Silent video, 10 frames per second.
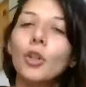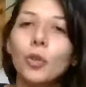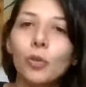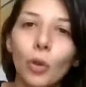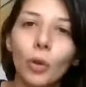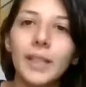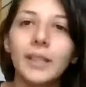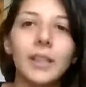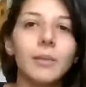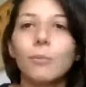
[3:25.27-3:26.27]
you install
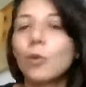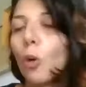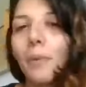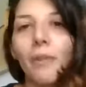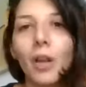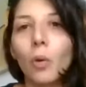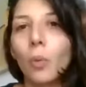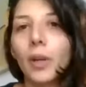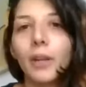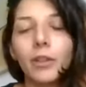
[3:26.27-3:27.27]
it in Shopify or
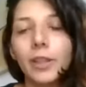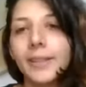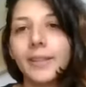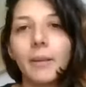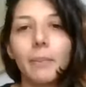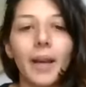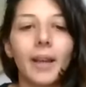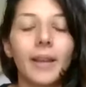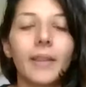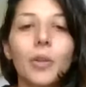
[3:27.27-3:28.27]
whatever is the
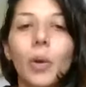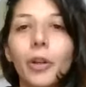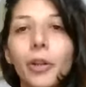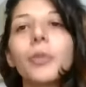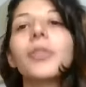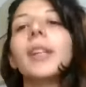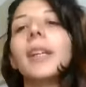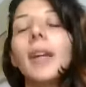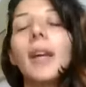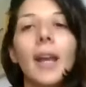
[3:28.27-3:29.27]
backend that you are
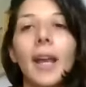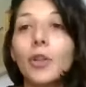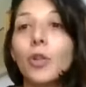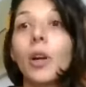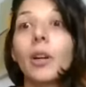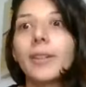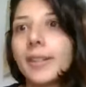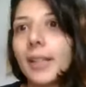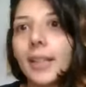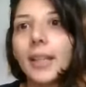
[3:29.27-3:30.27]
using, and you are
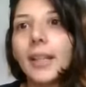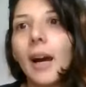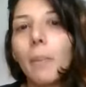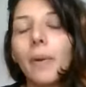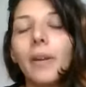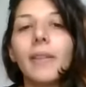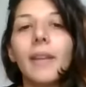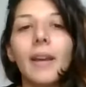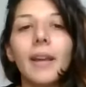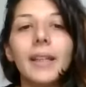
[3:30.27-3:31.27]
setting it up in
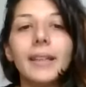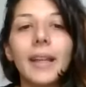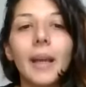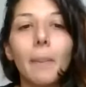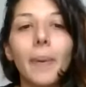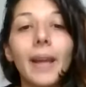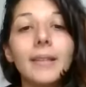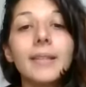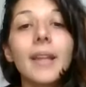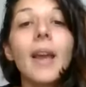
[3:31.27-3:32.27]
the
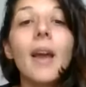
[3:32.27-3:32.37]
campaigns.